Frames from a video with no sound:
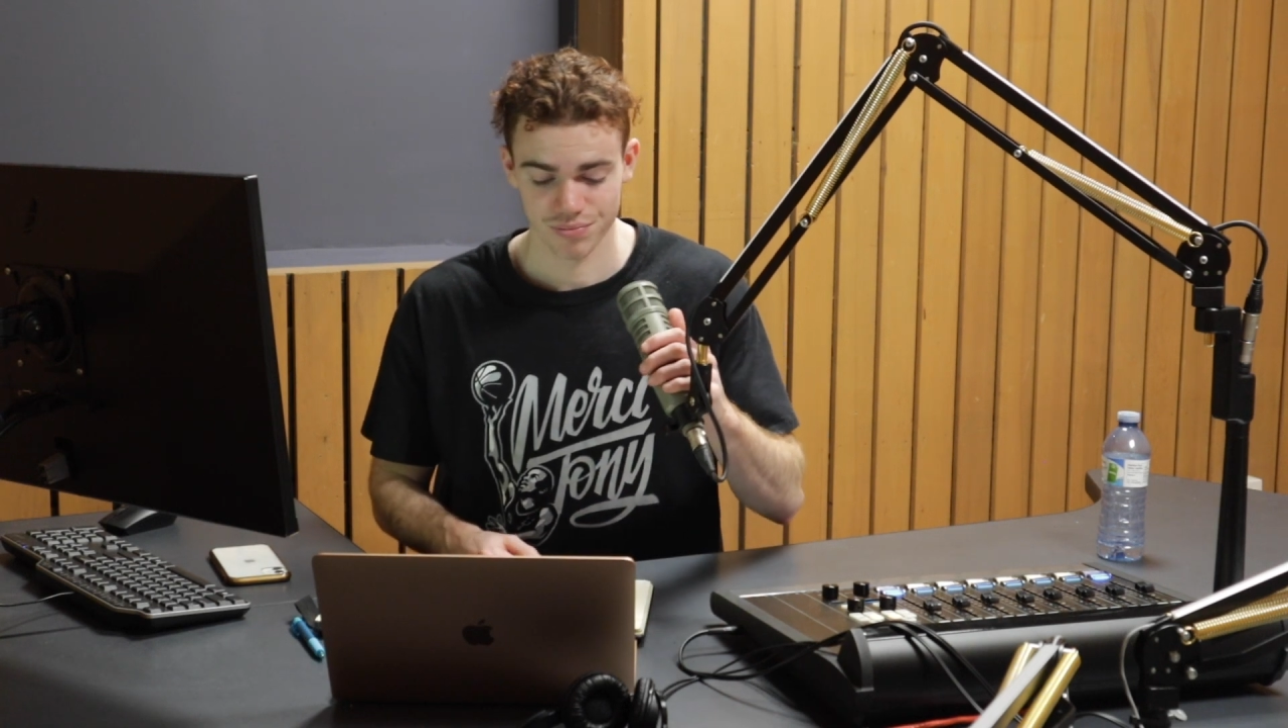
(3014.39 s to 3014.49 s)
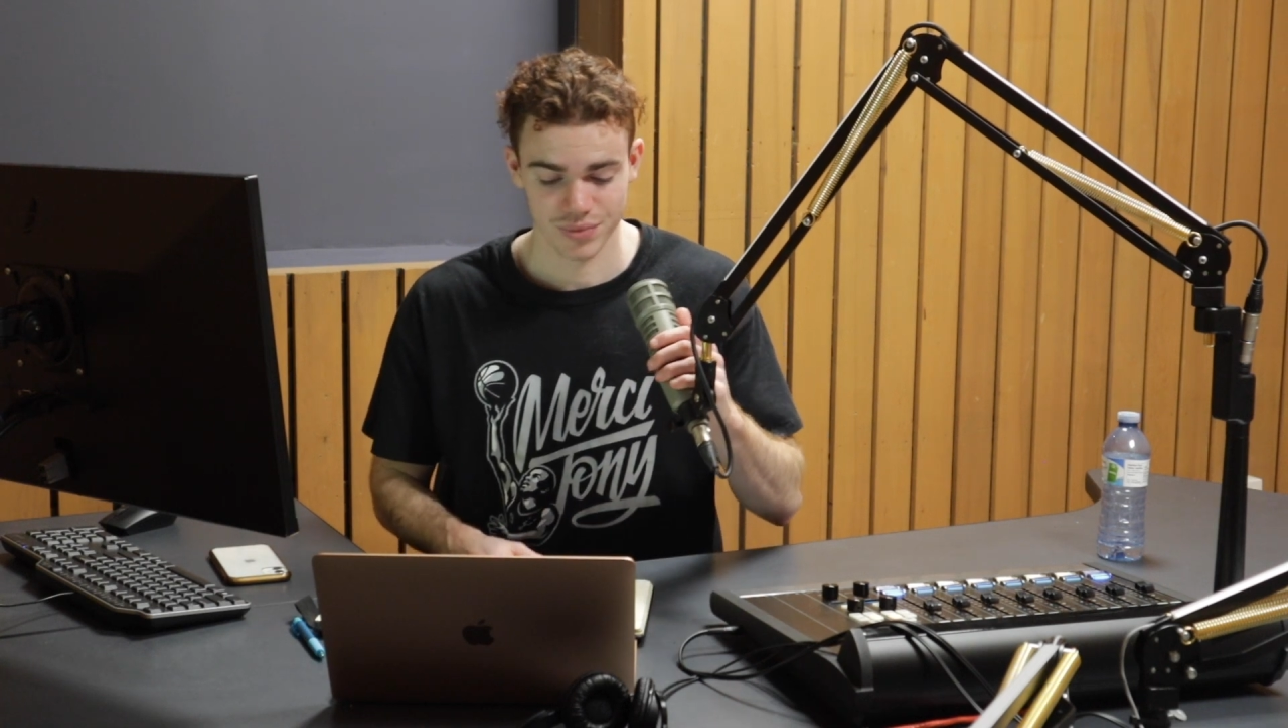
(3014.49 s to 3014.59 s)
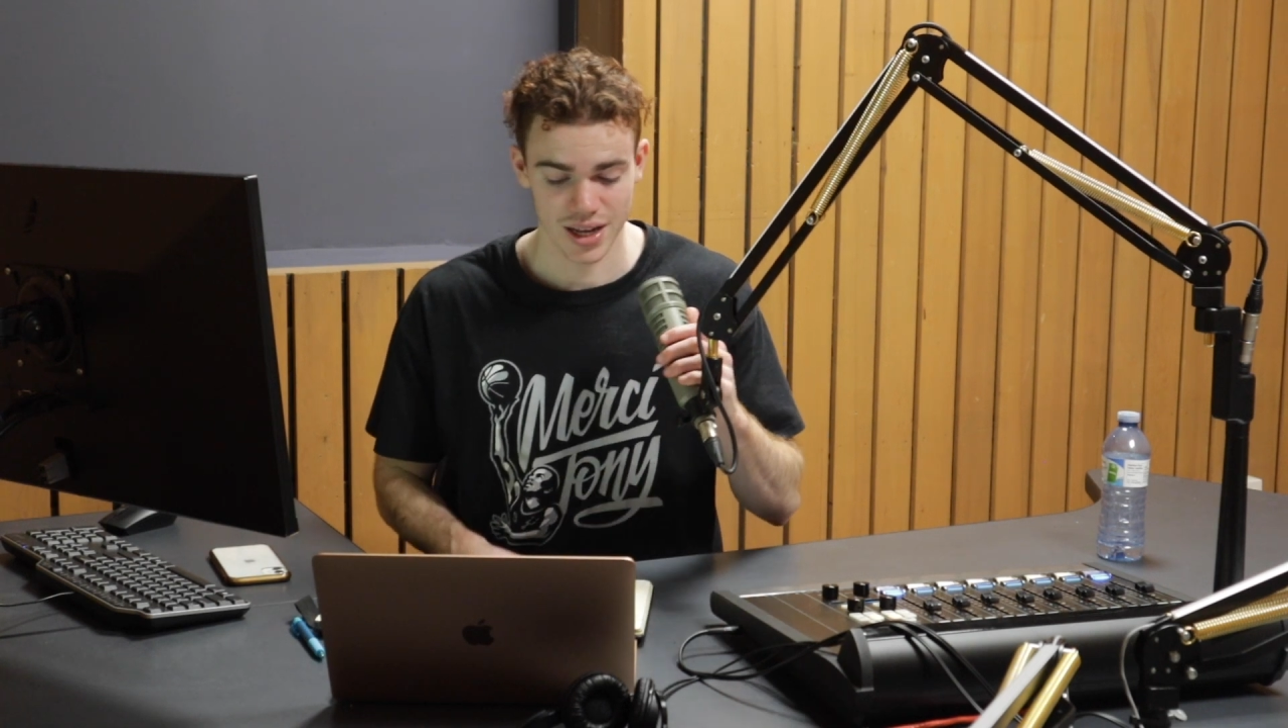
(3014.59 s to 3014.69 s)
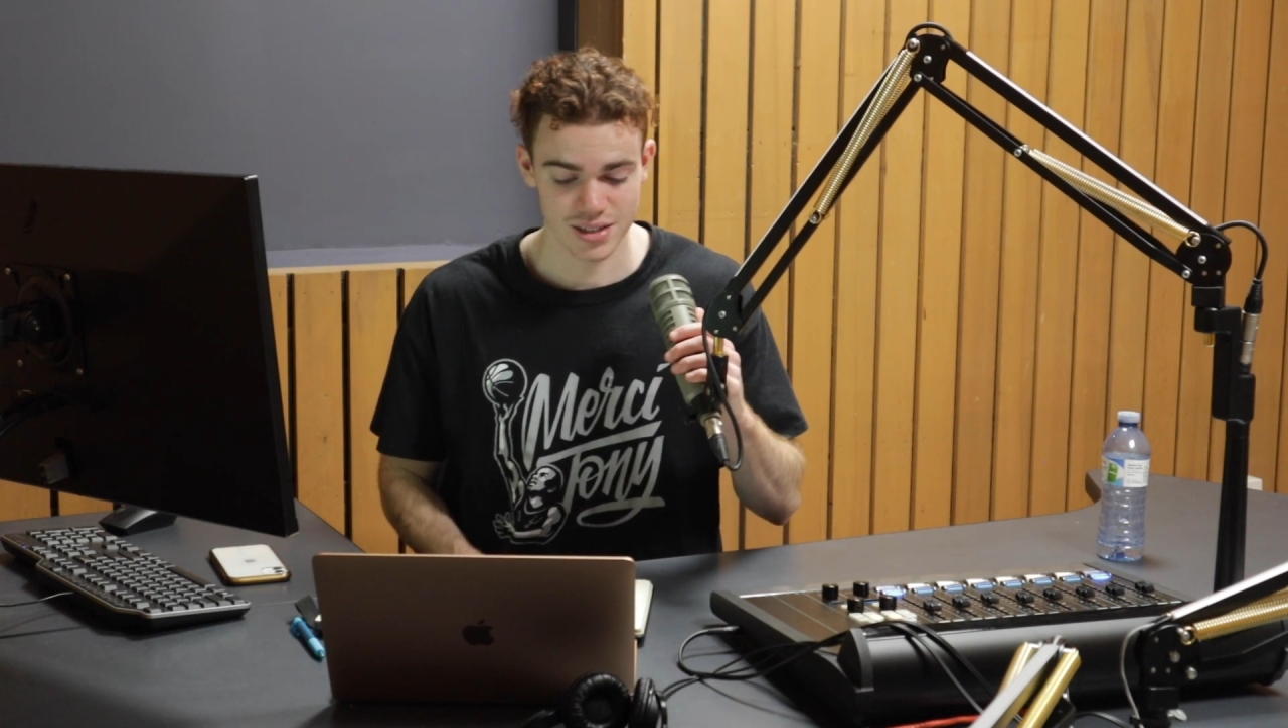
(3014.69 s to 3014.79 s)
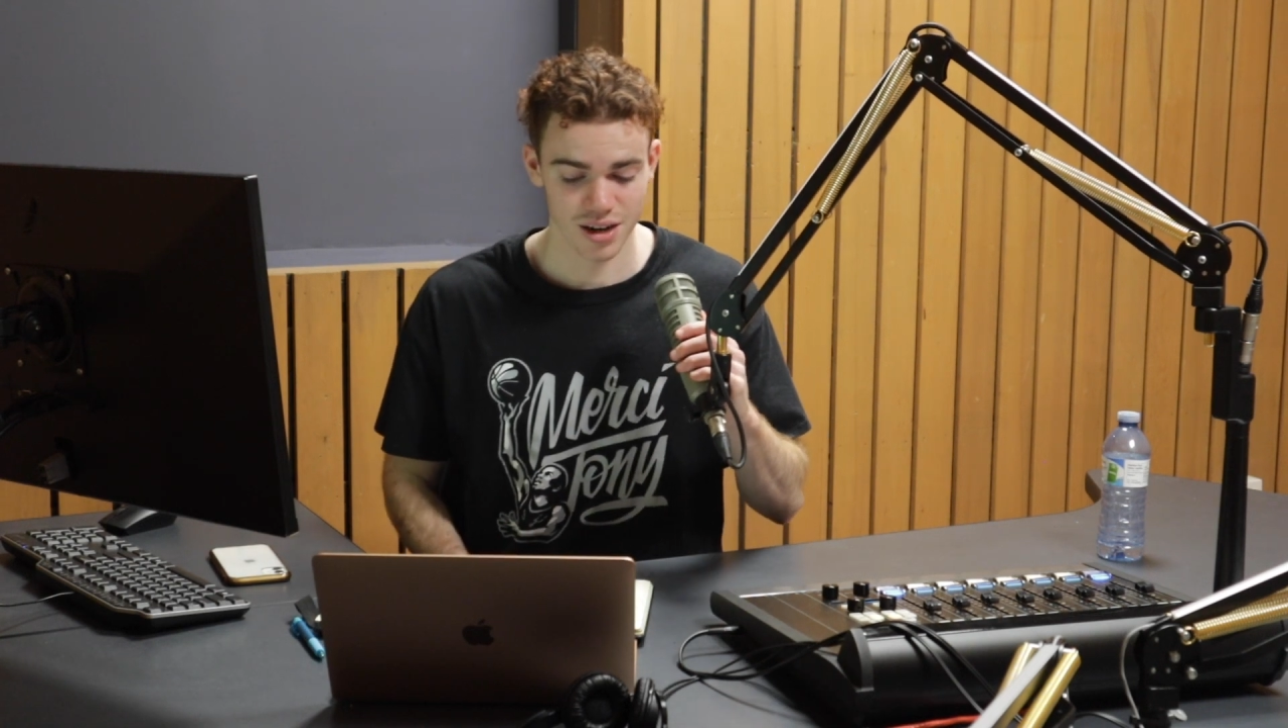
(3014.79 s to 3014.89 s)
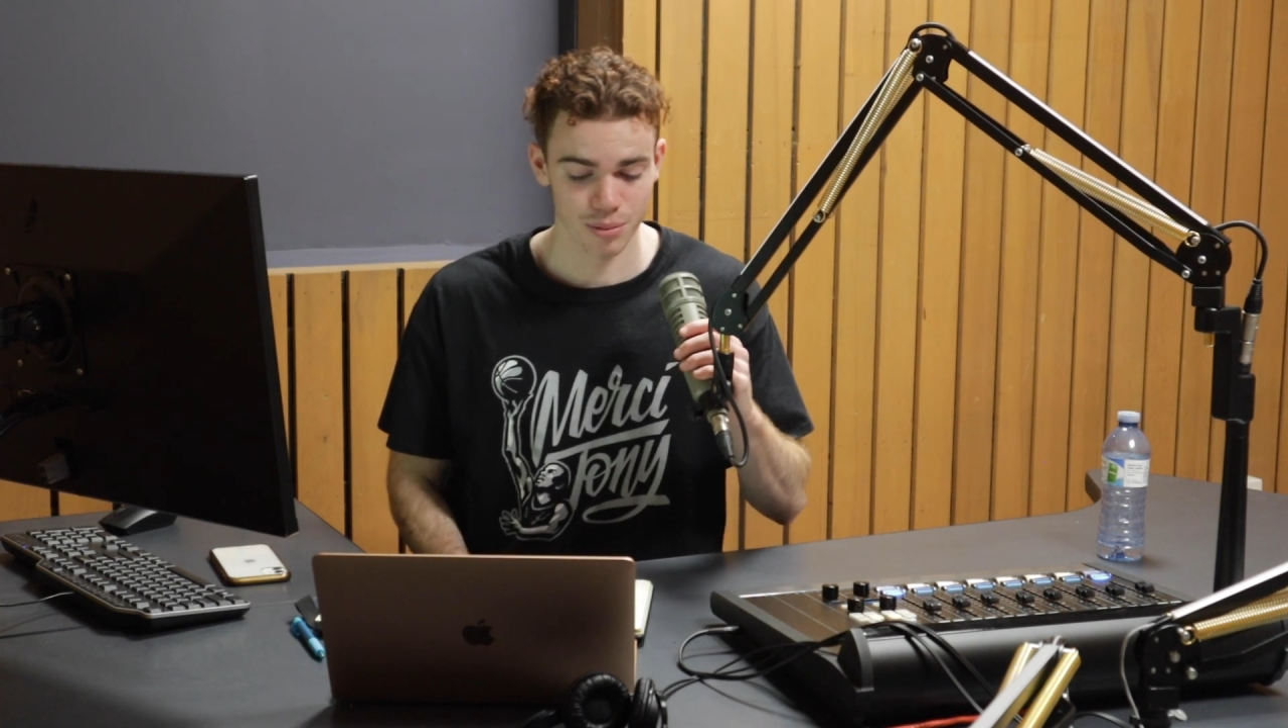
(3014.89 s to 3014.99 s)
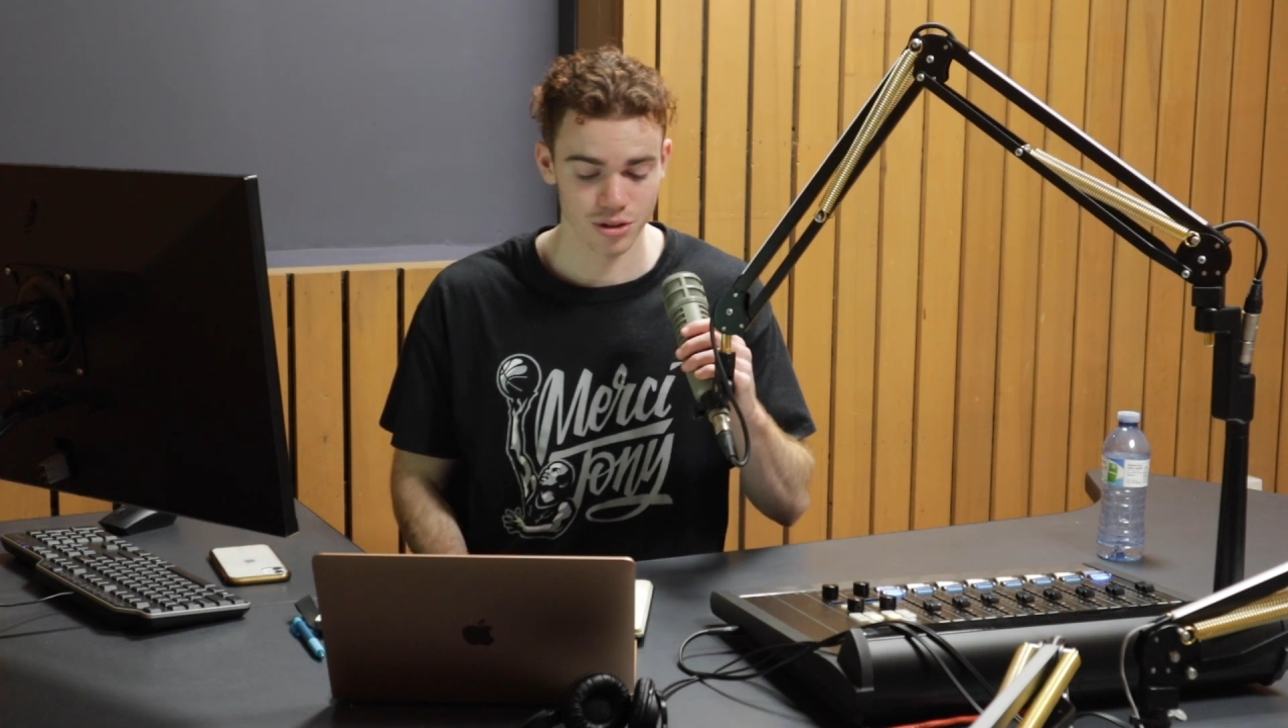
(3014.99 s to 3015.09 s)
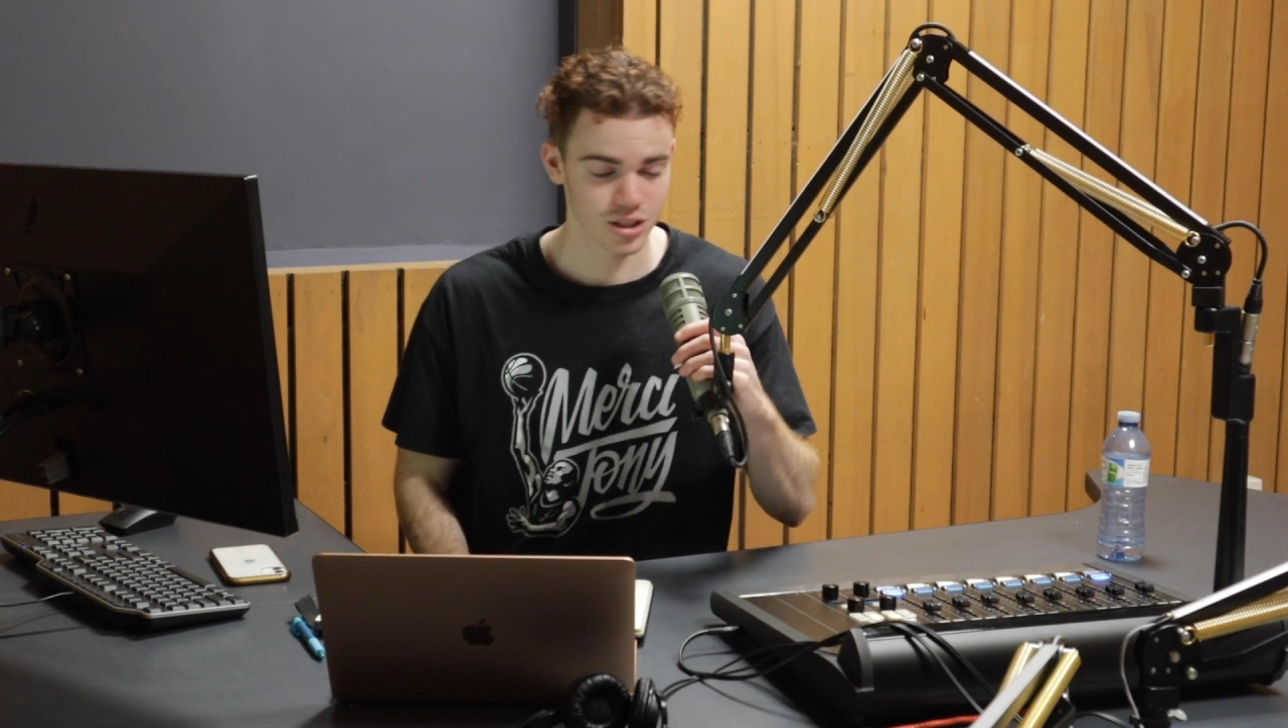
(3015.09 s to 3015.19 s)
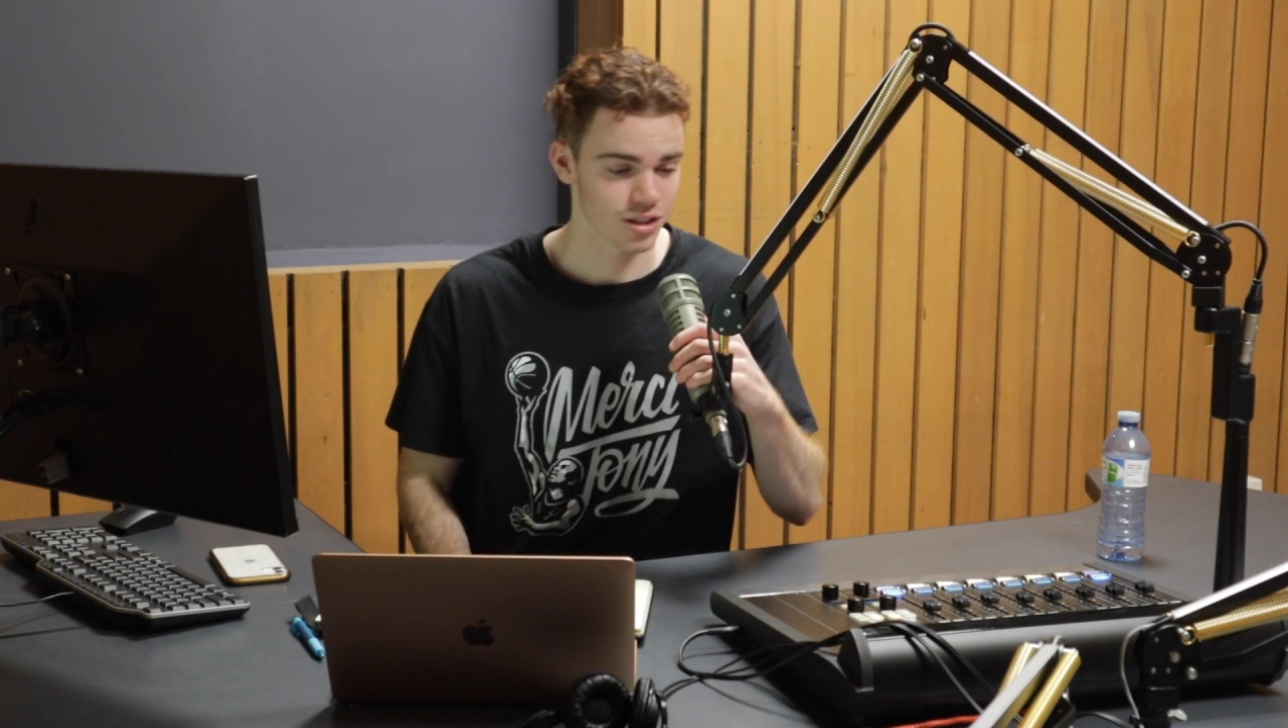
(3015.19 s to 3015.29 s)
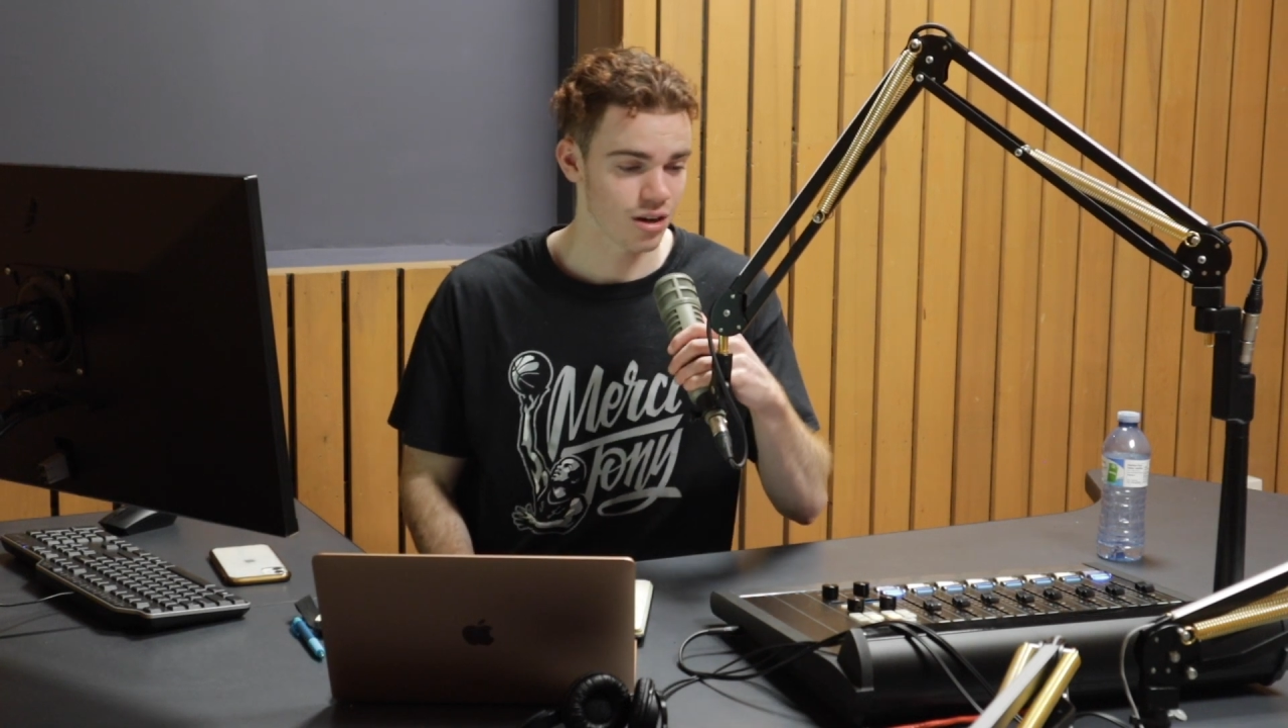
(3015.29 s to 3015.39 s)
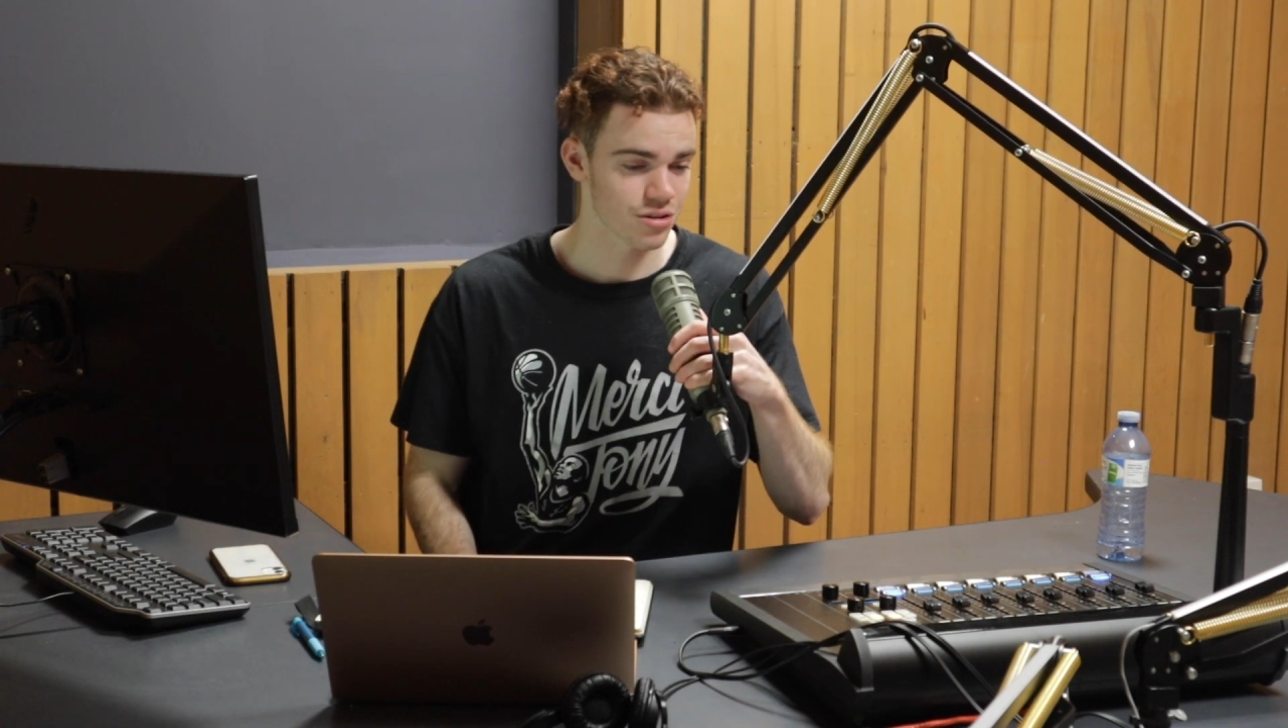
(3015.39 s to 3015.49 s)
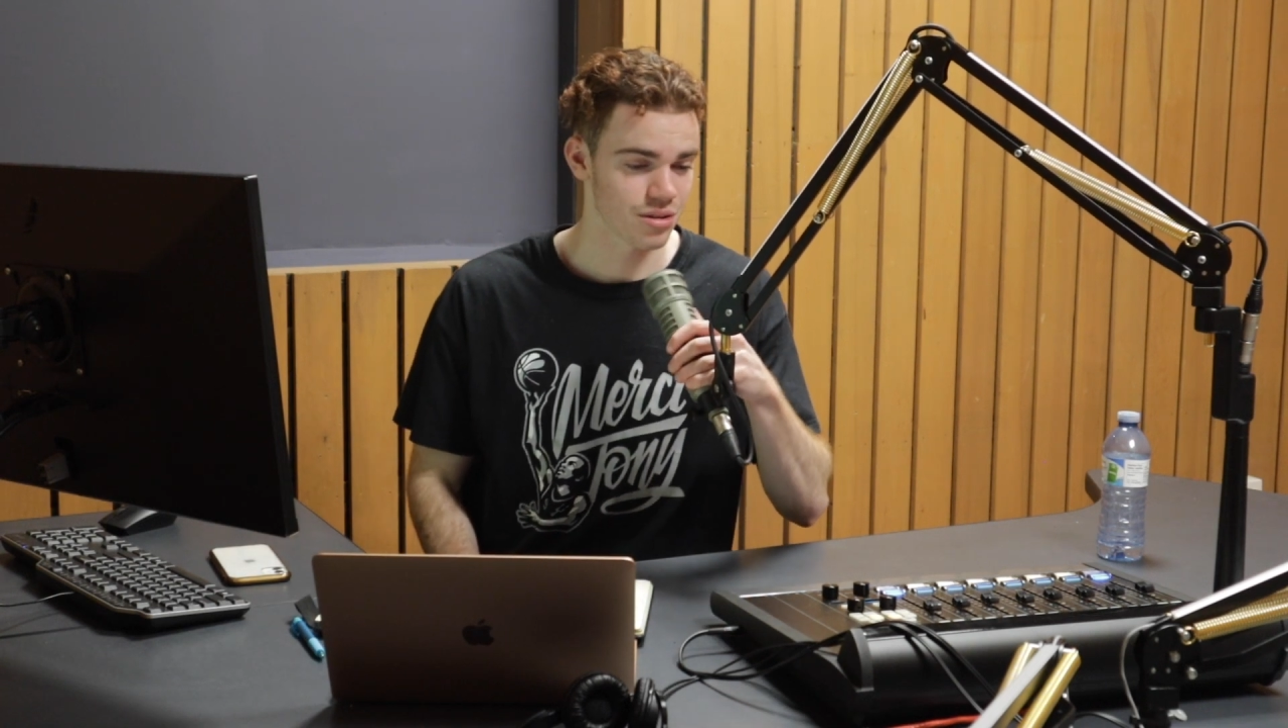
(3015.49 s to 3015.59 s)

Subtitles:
That's how the bullshit goes